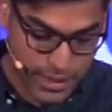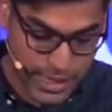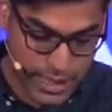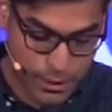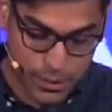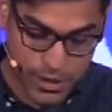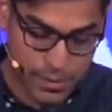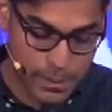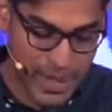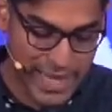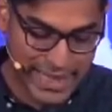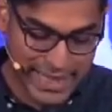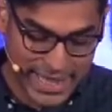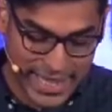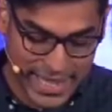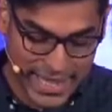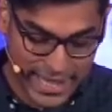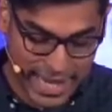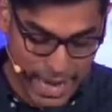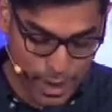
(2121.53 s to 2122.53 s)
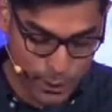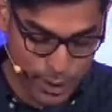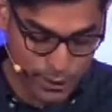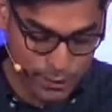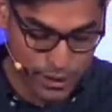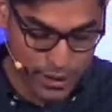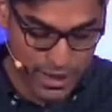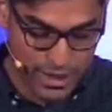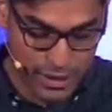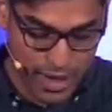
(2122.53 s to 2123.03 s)
He was made king,
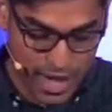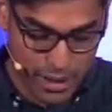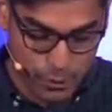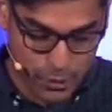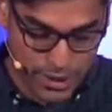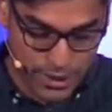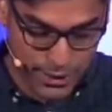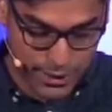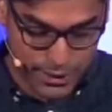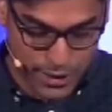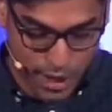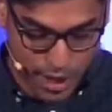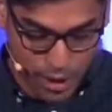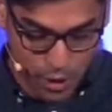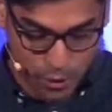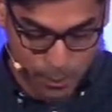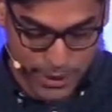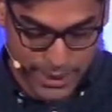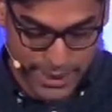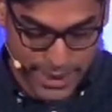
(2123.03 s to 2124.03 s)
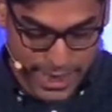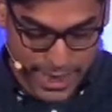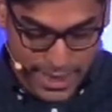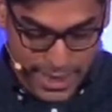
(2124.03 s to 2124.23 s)
however, and returned home.